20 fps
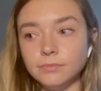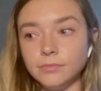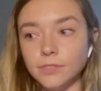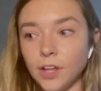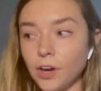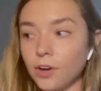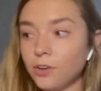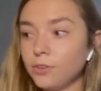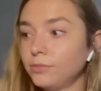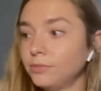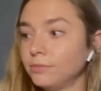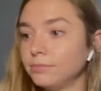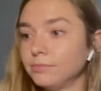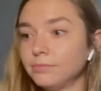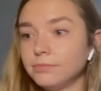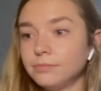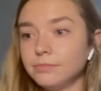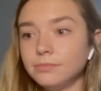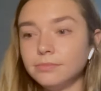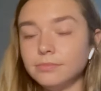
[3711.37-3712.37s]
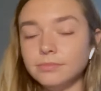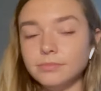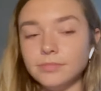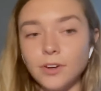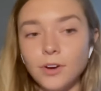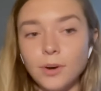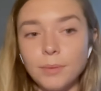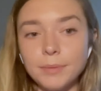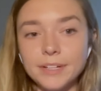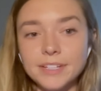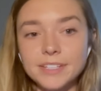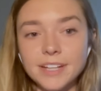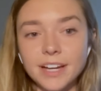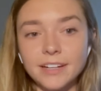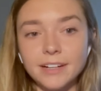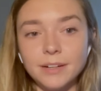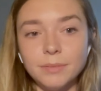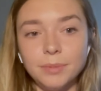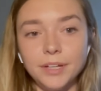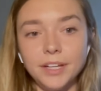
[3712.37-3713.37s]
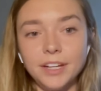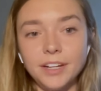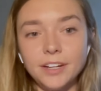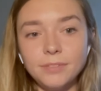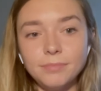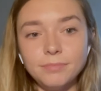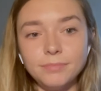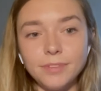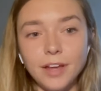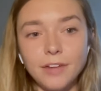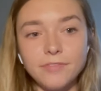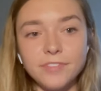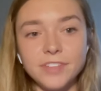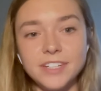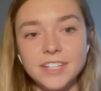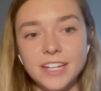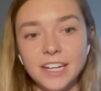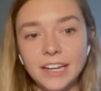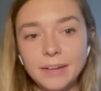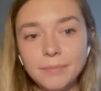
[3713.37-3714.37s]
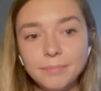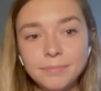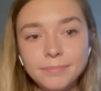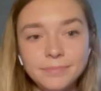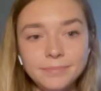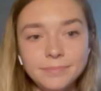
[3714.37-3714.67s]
No, no, I'm excited to be here. Love the team.